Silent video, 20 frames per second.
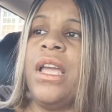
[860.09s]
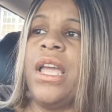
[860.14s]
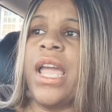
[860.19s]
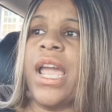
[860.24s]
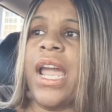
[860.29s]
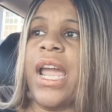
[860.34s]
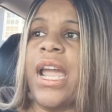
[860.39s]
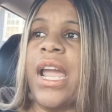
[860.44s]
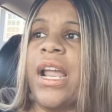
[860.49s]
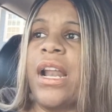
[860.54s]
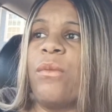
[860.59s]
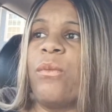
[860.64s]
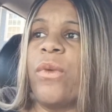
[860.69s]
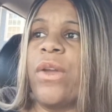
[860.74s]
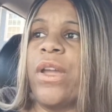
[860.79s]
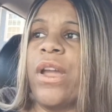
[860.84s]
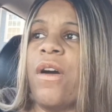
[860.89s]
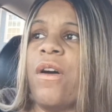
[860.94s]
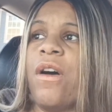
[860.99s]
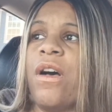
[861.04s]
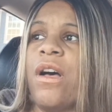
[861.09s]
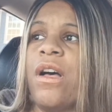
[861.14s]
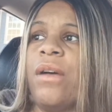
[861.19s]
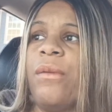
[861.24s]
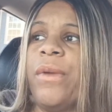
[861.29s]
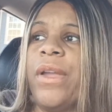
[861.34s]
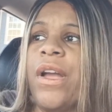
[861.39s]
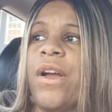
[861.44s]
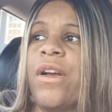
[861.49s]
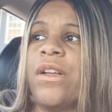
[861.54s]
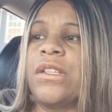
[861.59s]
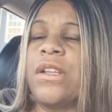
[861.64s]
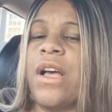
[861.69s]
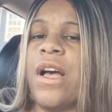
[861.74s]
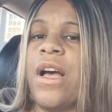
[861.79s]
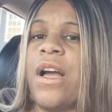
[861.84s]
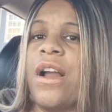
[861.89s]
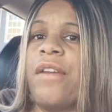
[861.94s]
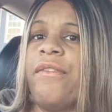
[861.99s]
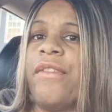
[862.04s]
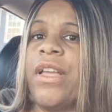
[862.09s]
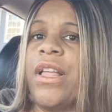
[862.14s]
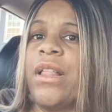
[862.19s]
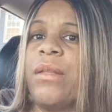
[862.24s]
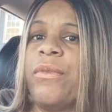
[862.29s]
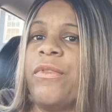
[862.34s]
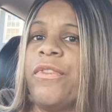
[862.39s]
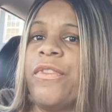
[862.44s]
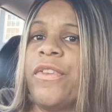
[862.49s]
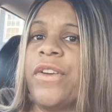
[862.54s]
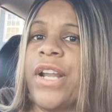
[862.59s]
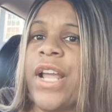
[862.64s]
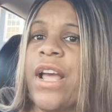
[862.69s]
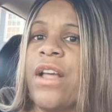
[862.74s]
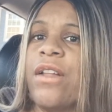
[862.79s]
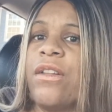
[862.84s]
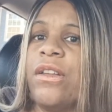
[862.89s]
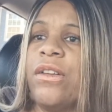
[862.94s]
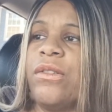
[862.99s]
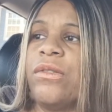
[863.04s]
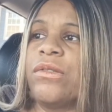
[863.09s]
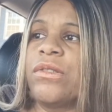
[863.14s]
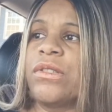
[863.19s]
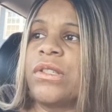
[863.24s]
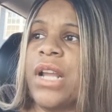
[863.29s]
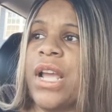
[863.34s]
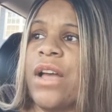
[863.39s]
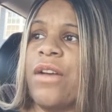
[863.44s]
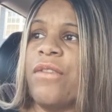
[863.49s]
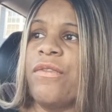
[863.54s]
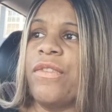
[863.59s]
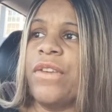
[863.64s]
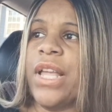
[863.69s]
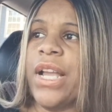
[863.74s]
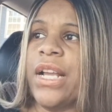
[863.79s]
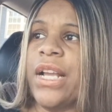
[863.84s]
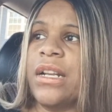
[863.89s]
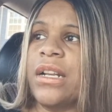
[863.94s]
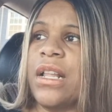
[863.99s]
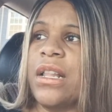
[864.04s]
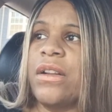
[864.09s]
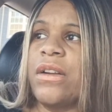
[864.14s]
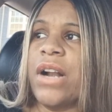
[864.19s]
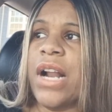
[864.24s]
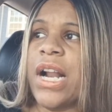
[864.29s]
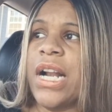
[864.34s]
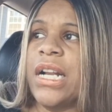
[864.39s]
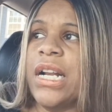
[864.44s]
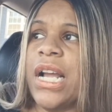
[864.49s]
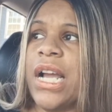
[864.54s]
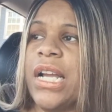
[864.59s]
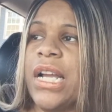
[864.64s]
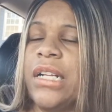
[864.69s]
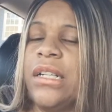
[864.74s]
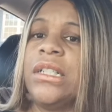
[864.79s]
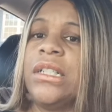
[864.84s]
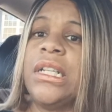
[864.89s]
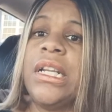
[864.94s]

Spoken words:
And we also are available for downloads now for like $1.99.